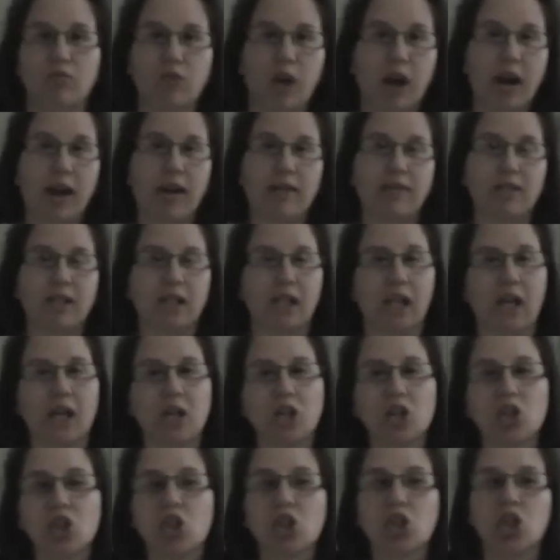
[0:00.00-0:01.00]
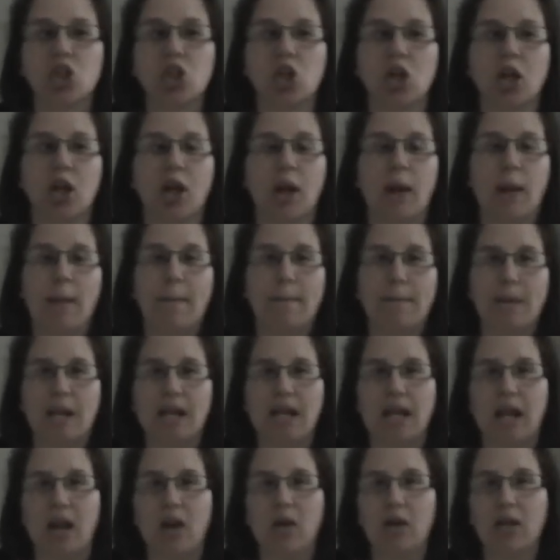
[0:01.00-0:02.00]
right after lunch,
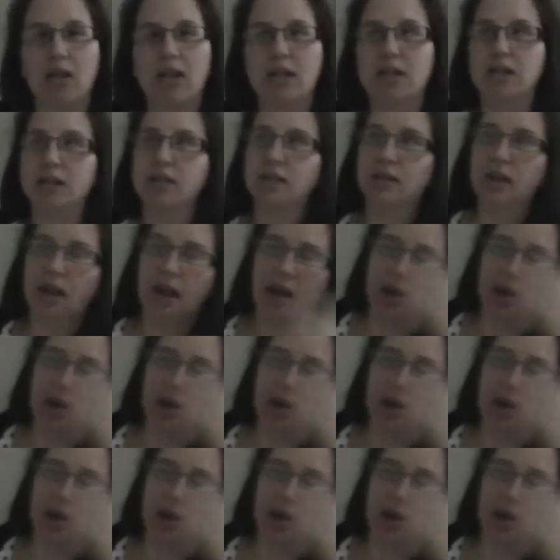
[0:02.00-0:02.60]
but now he's